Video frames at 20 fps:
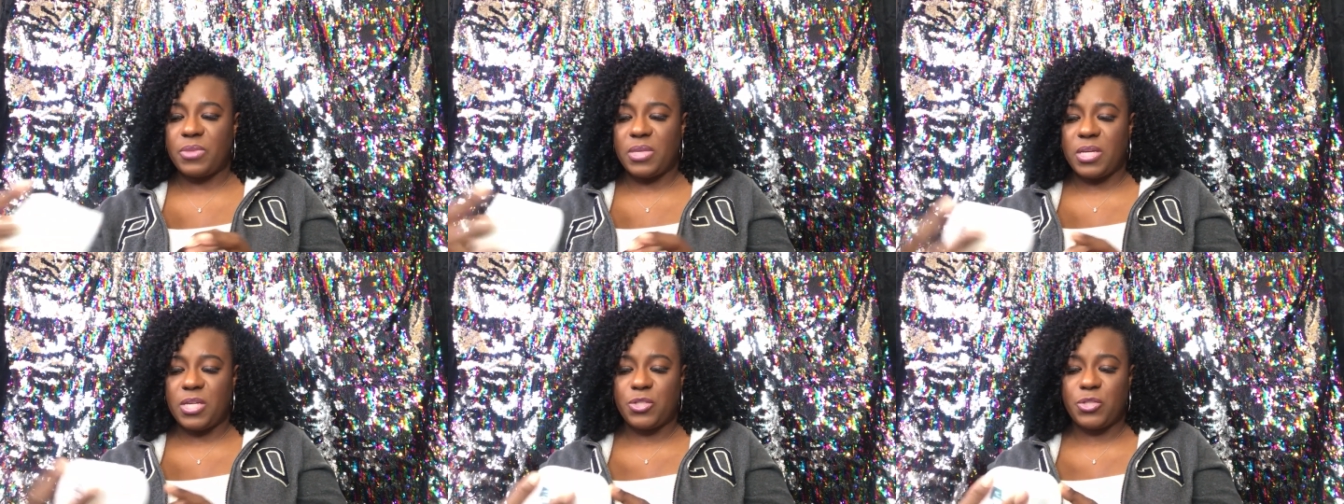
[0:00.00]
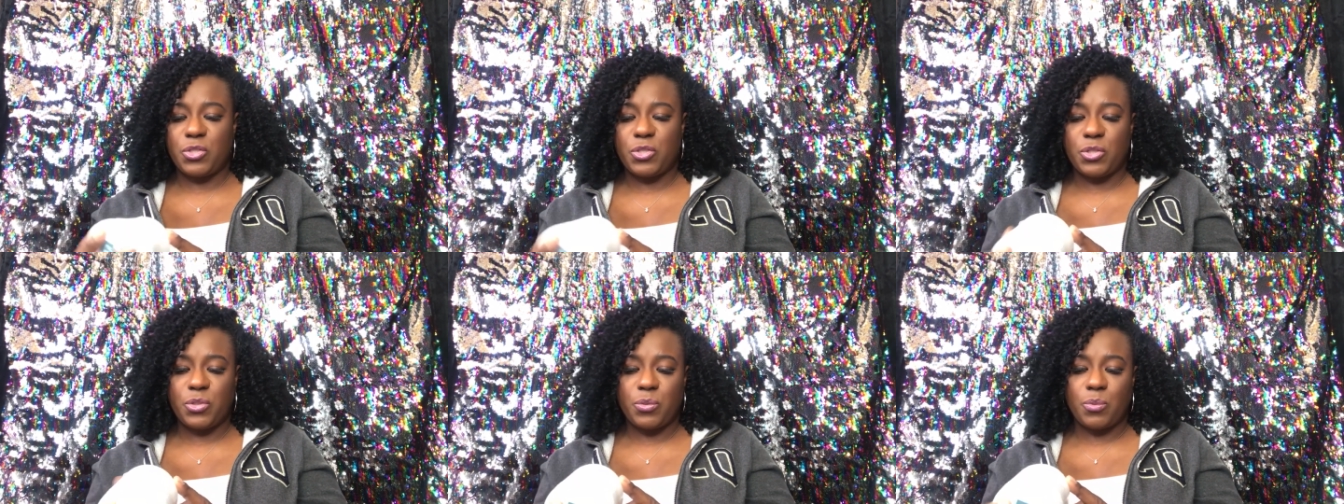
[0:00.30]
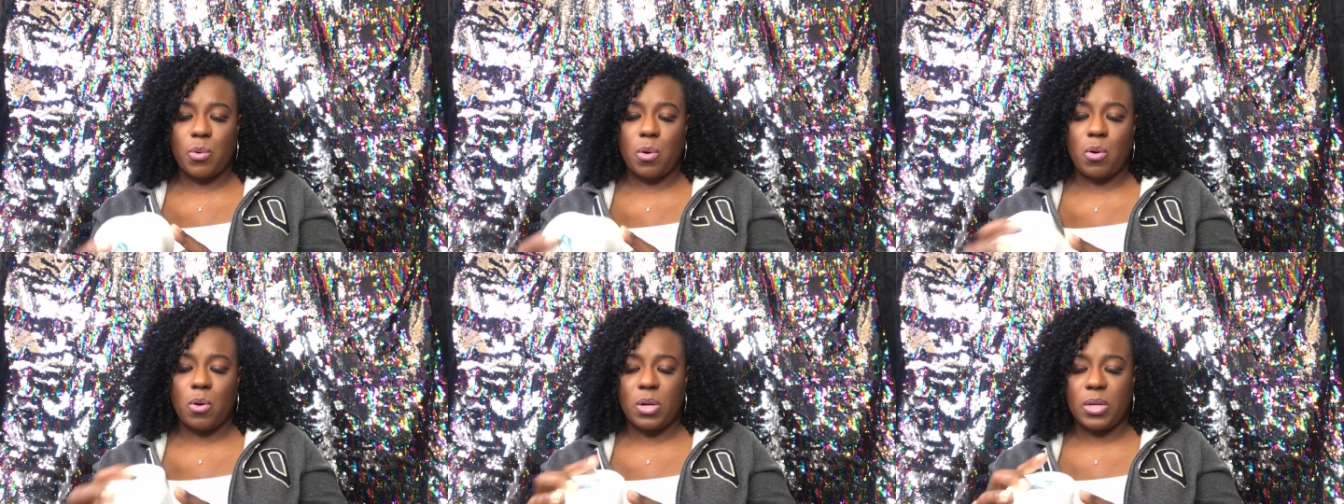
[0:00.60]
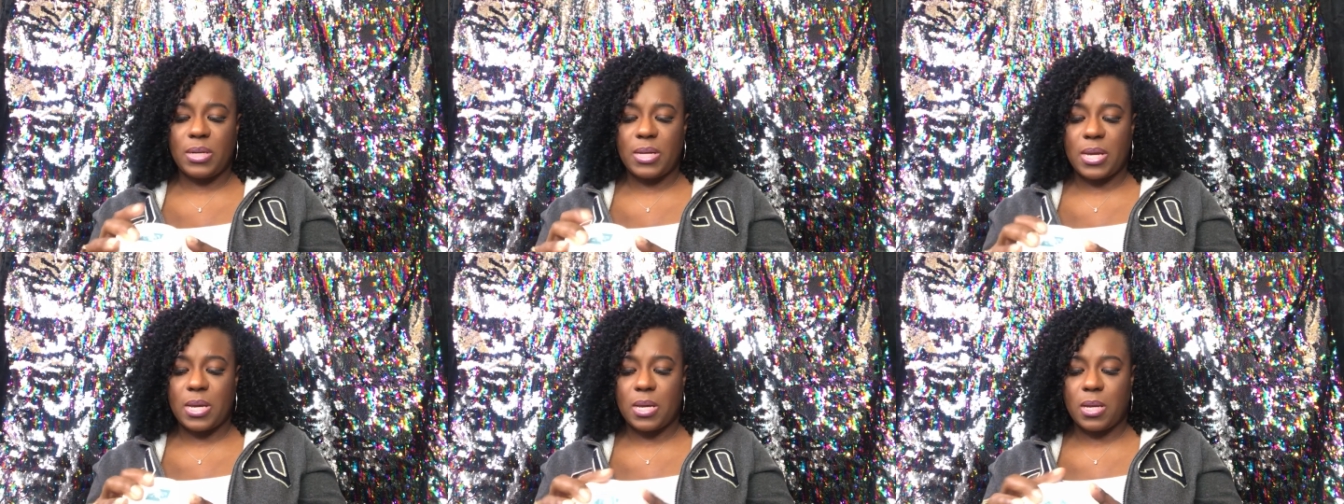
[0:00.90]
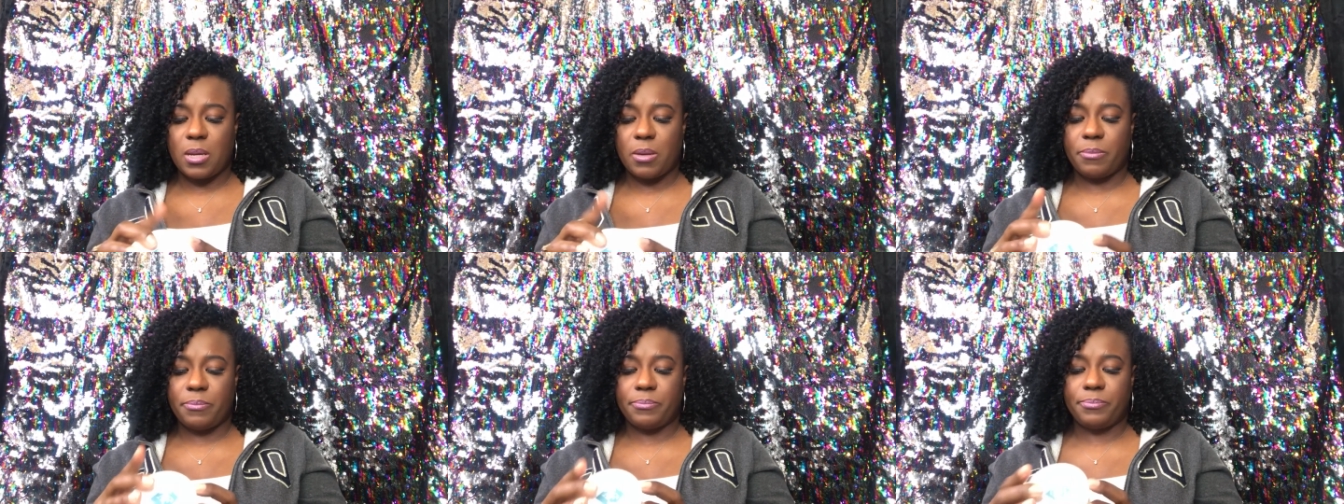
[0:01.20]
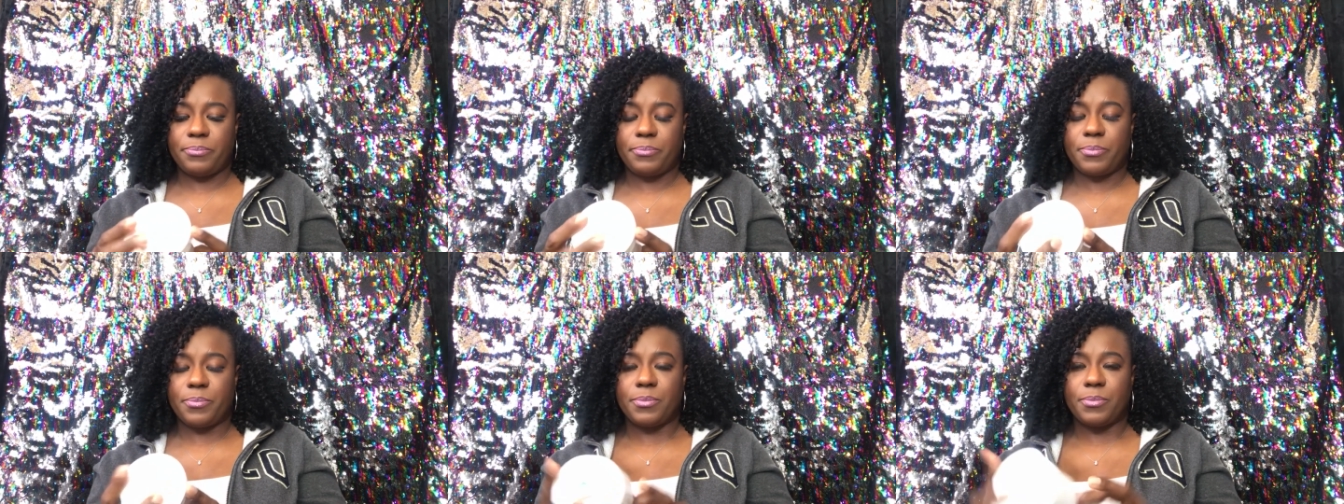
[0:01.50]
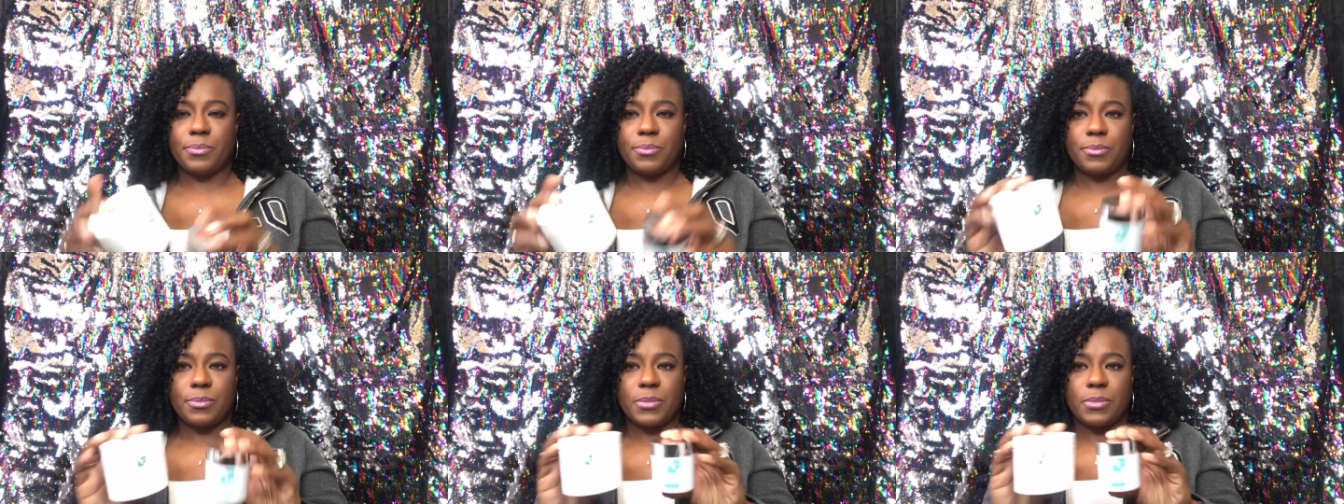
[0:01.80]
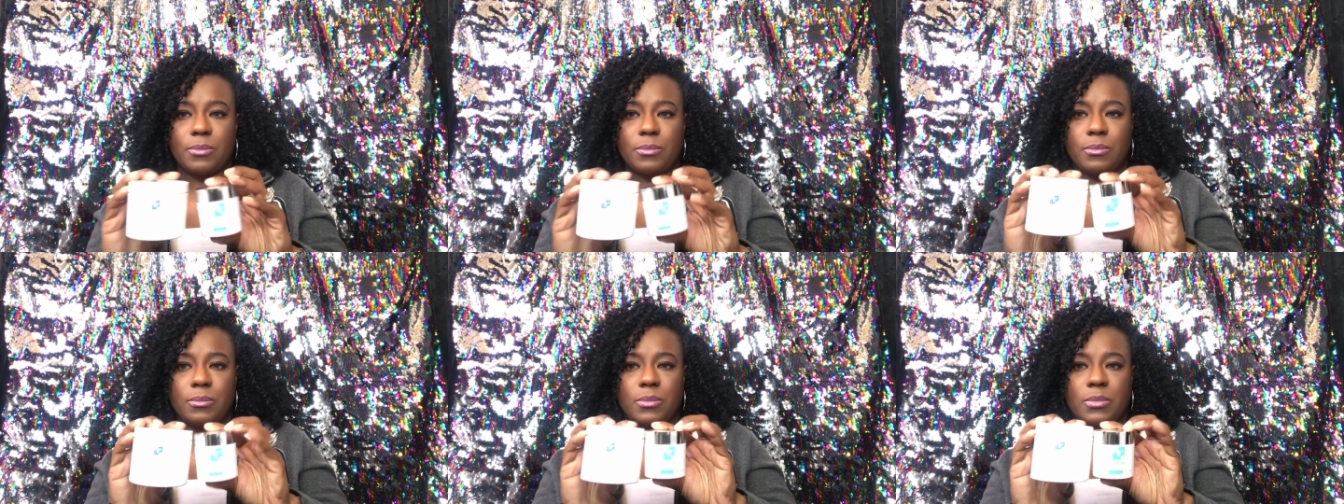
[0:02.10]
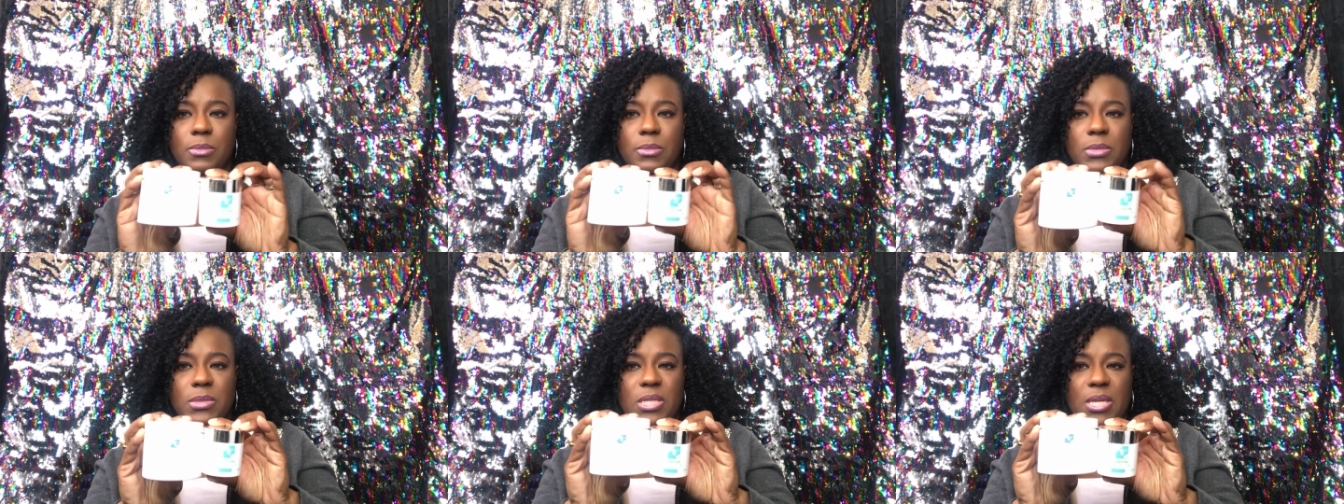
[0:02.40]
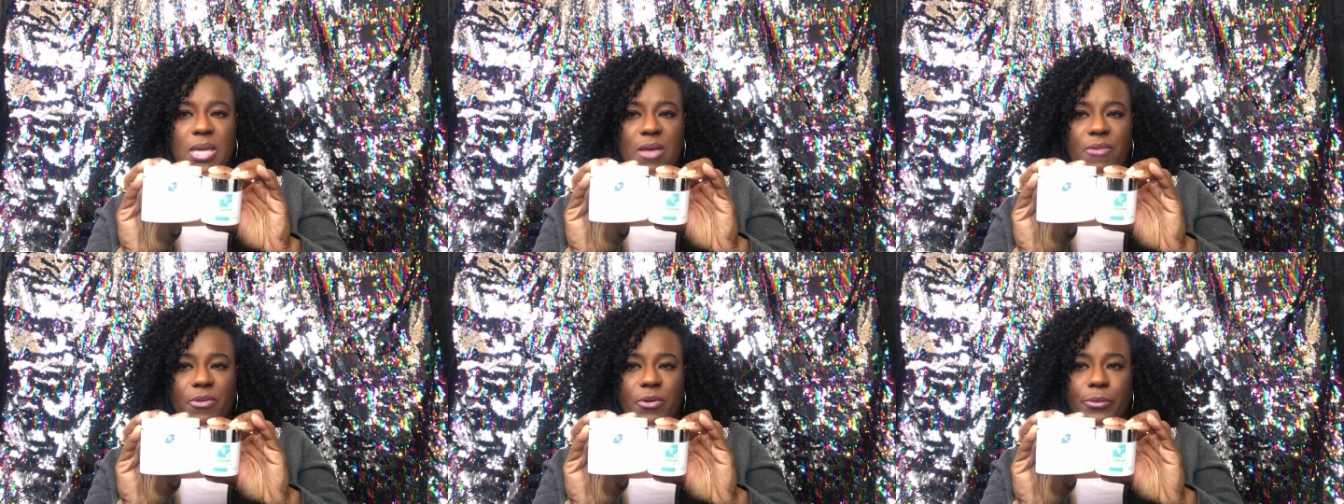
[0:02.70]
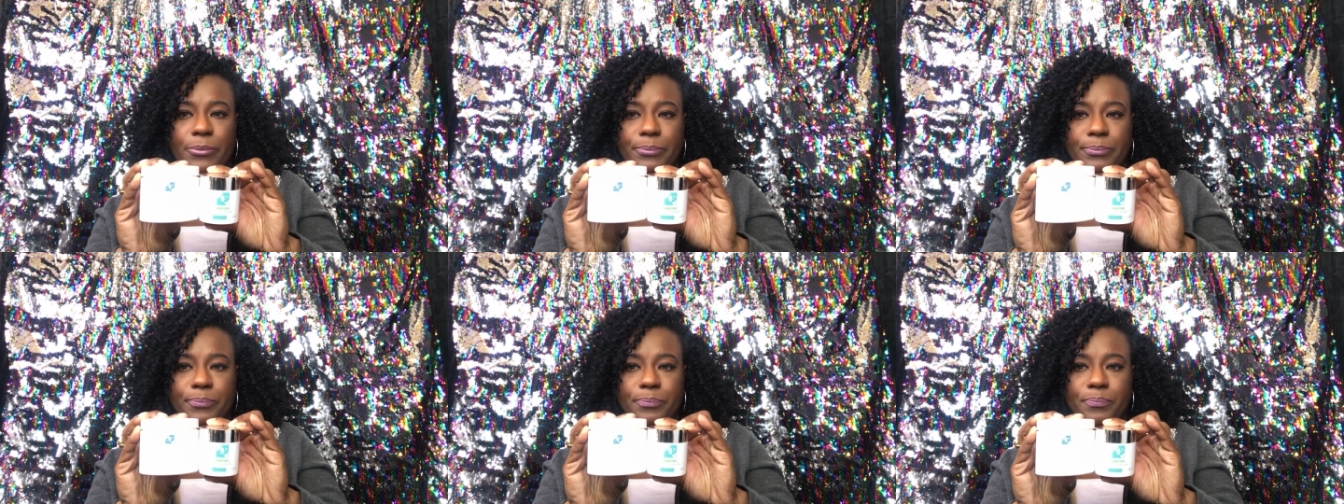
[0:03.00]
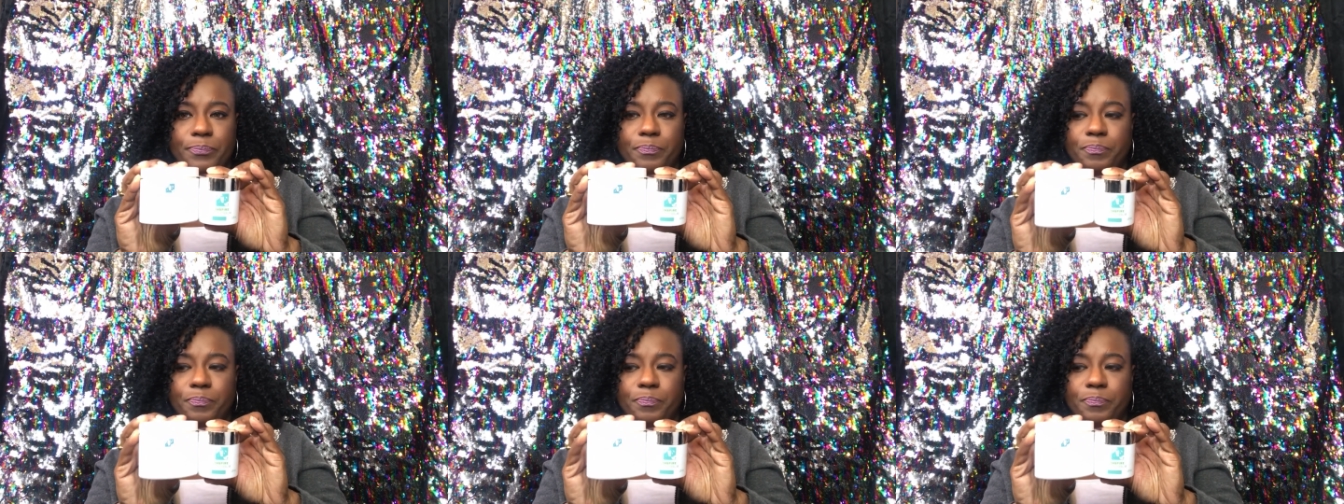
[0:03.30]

these two on um, together.